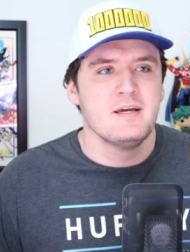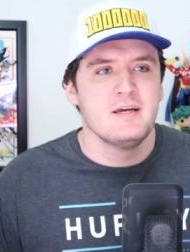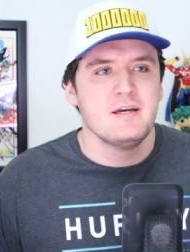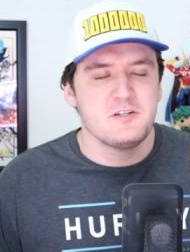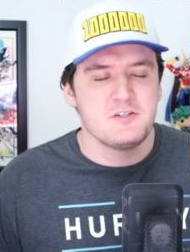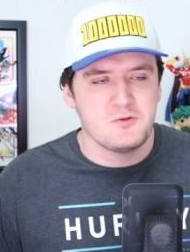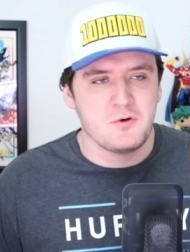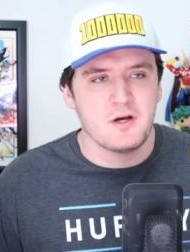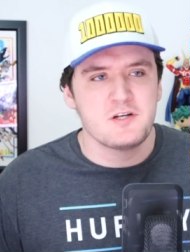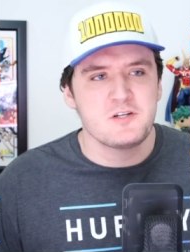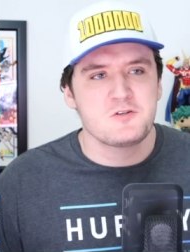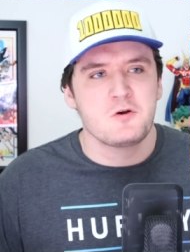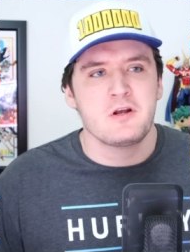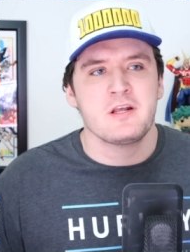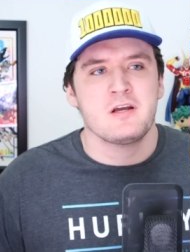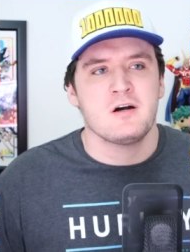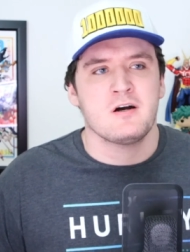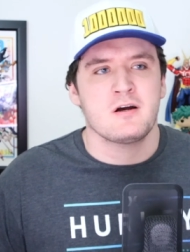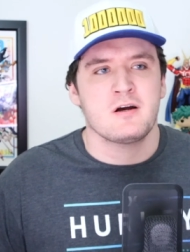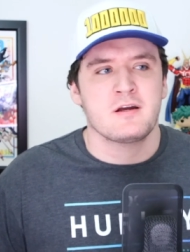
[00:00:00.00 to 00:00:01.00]
Joint training
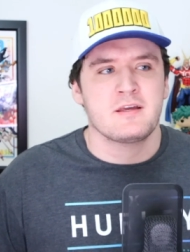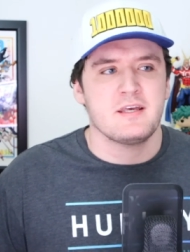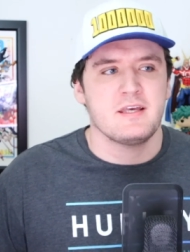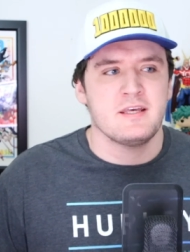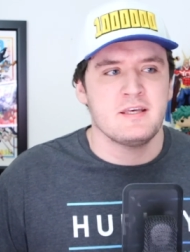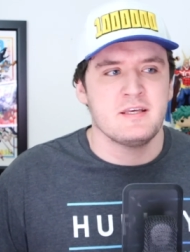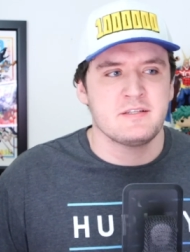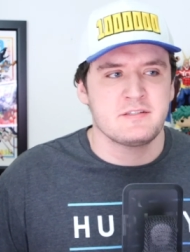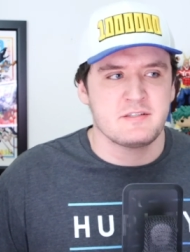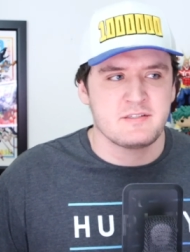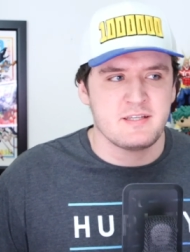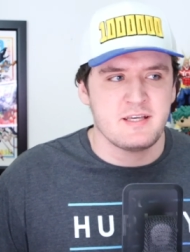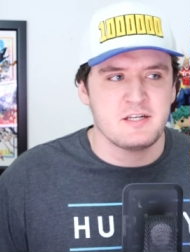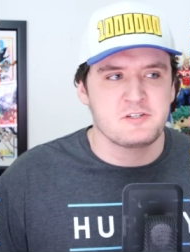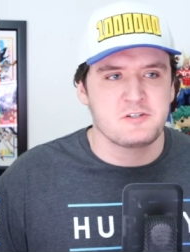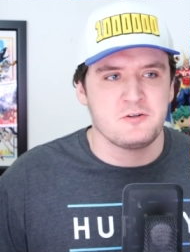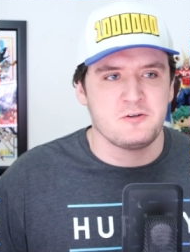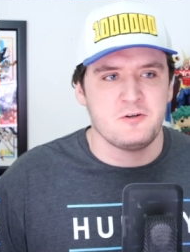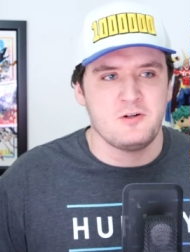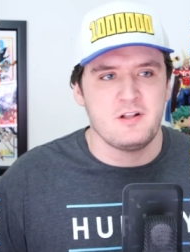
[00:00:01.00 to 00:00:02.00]
arc is
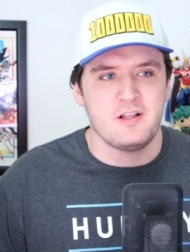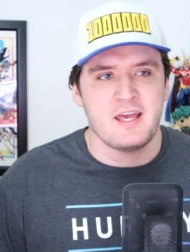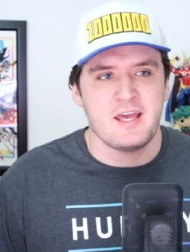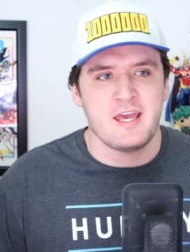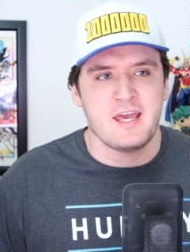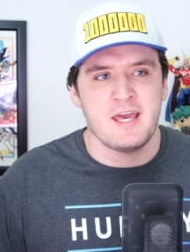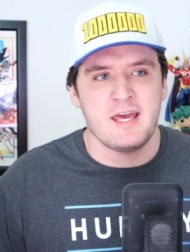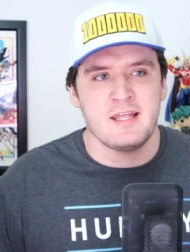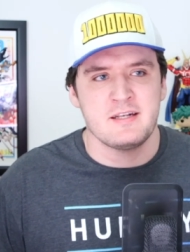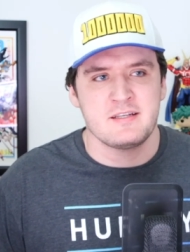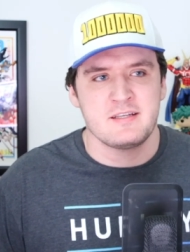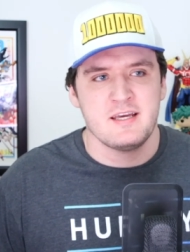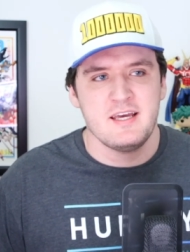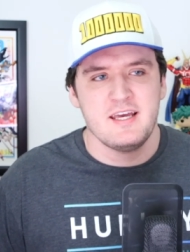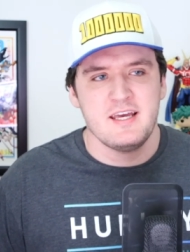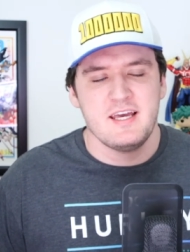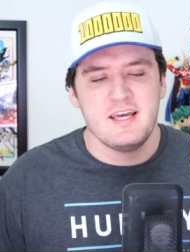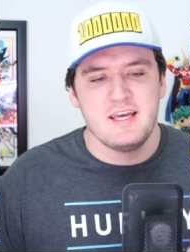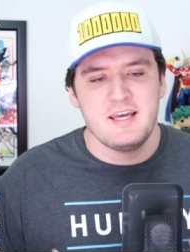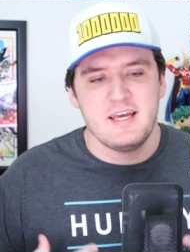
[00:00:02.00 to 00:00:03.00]
essential, and
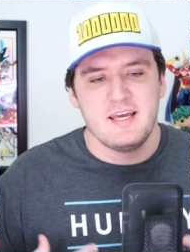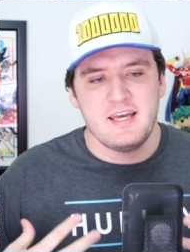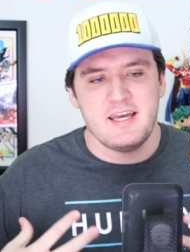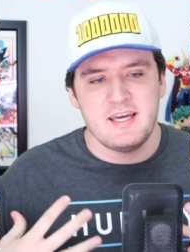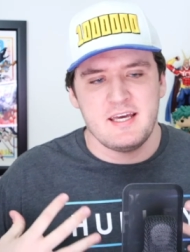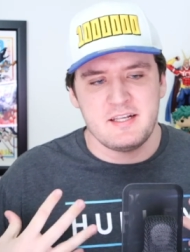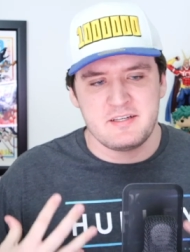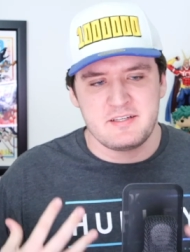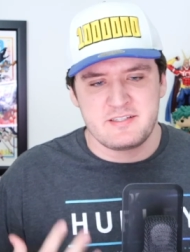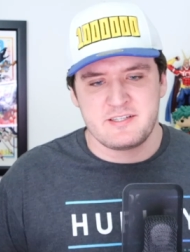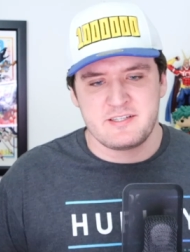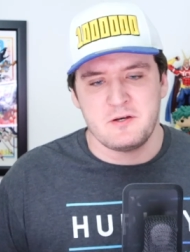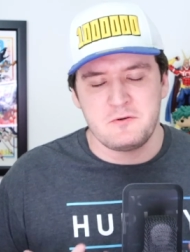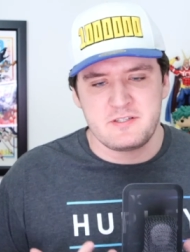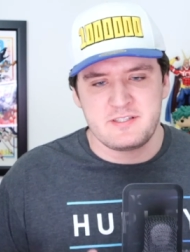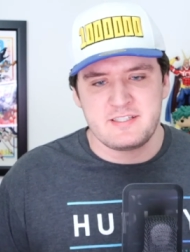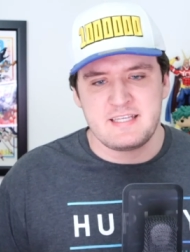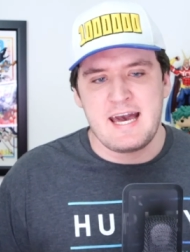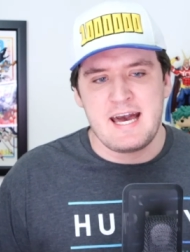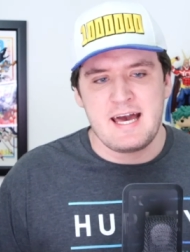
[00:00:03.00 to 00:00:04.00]
it is so
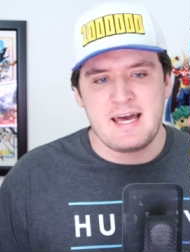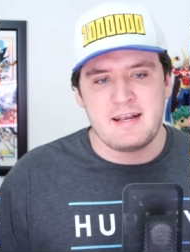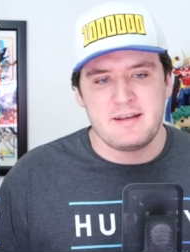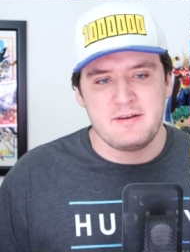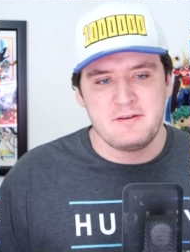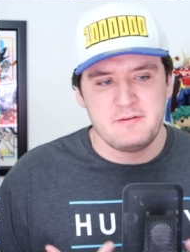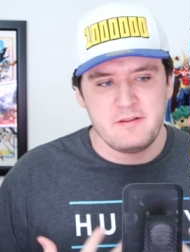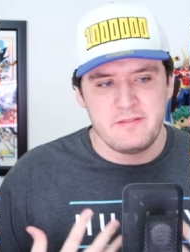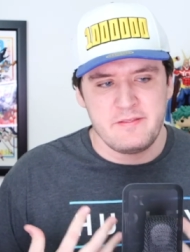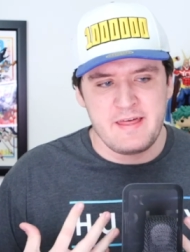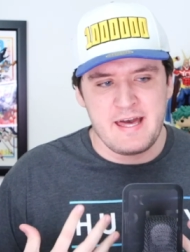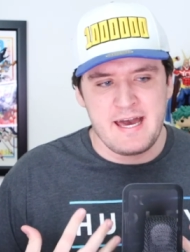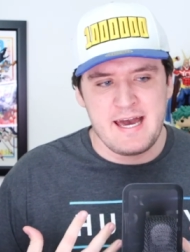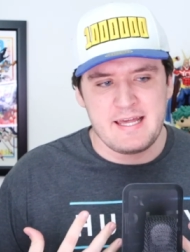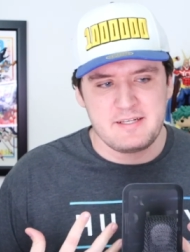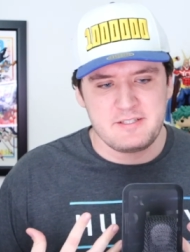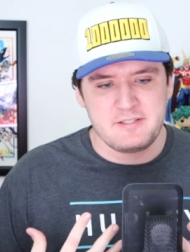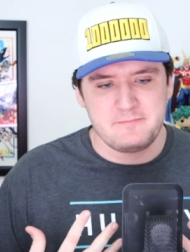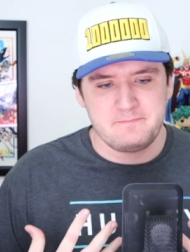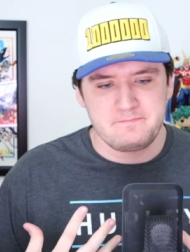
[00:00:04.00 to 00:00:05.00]
sad
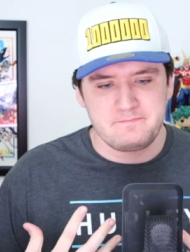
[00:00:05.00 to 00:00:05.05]
that